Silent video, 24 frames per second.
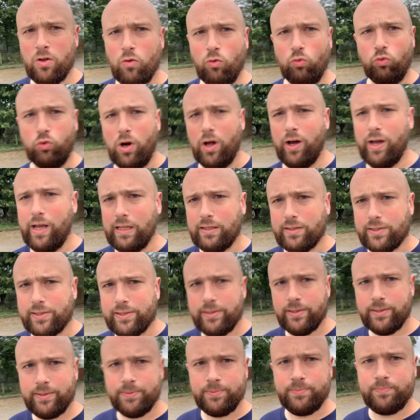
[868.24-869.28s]
Right,
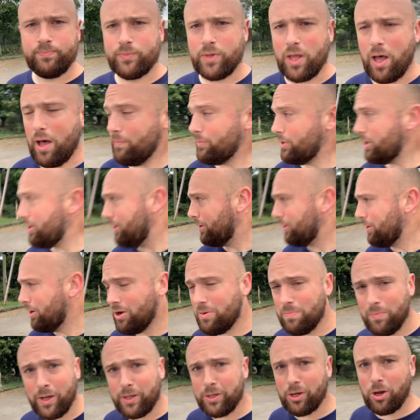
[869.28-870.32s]
I'm going
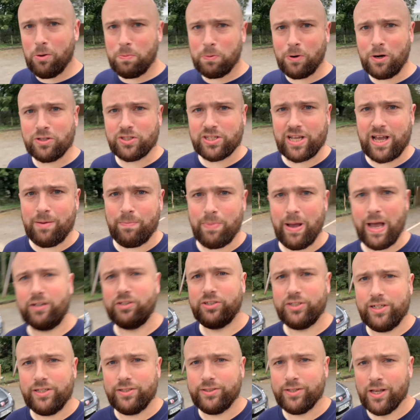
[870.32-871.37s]
home. My GoPro's out of
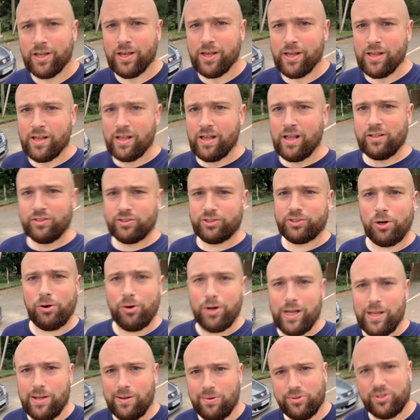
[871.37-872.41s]
batteries.
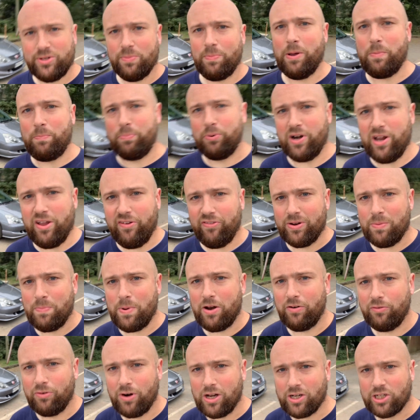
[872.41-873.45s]
Sorry it was a bit brief and a
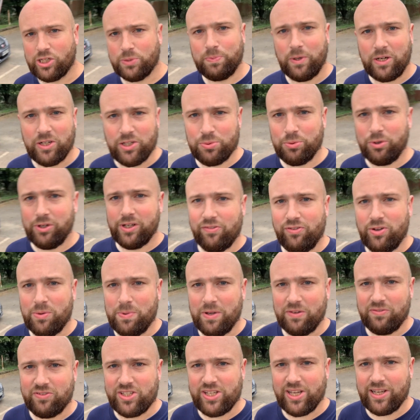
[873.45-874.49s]
bit rushed, but I just want to give you a bit
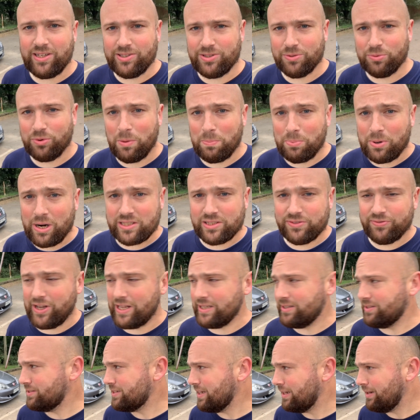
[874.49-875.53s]
of a taste of what press
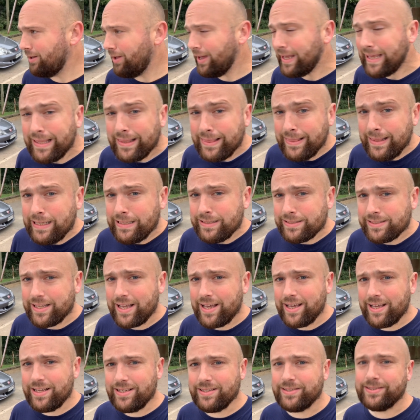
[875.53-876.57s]
events are like these
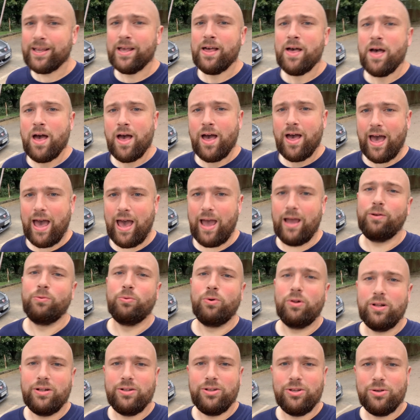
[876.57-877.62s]
days and
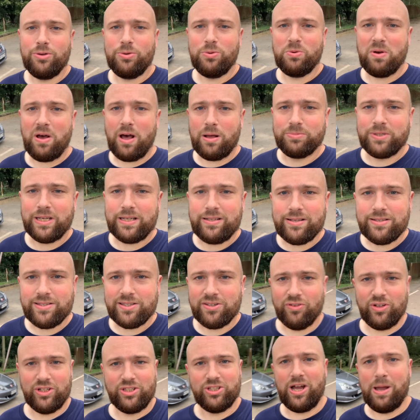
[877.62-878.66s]
what the new updated
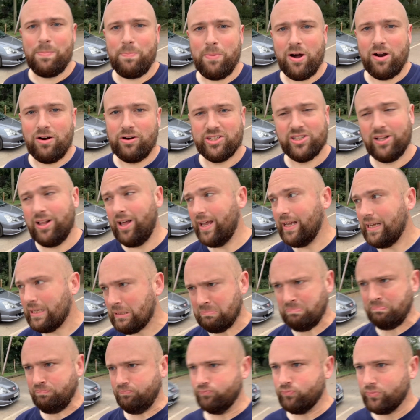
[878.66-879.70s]
Civic Type R is like.
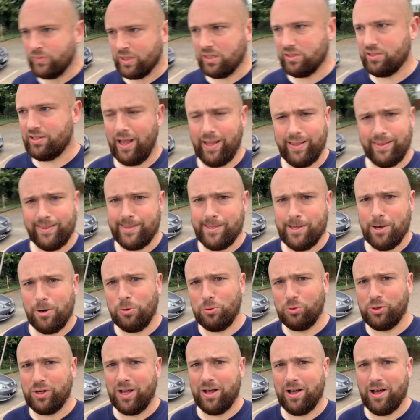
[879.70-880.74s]
It's like the
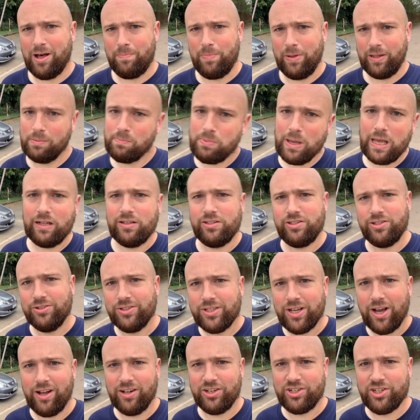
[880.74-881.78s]
old car, but the bits you
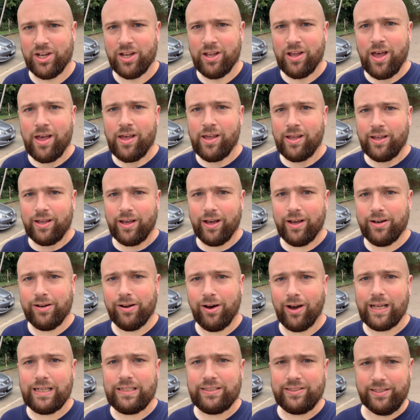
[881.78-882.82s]
touch are
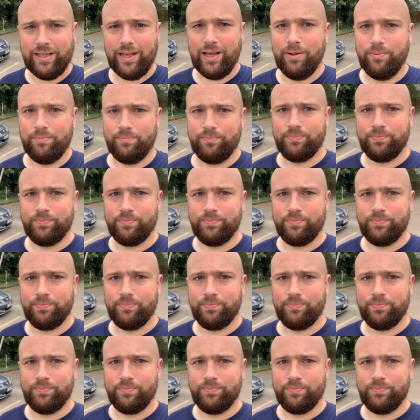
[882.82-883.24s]
nicer.